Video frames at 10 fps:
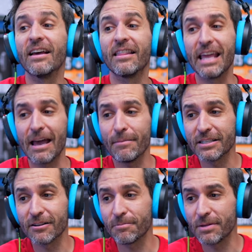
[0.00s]
The
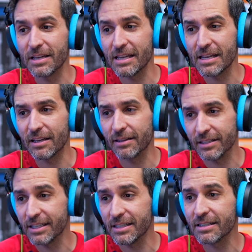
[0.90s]
MSRP,
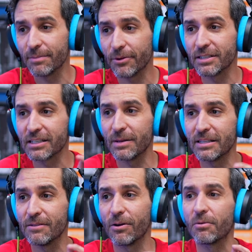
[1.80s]
this is the most
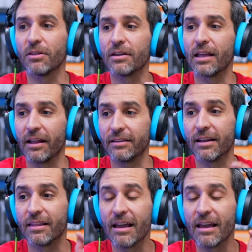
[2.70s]
expensive one we're looking at today.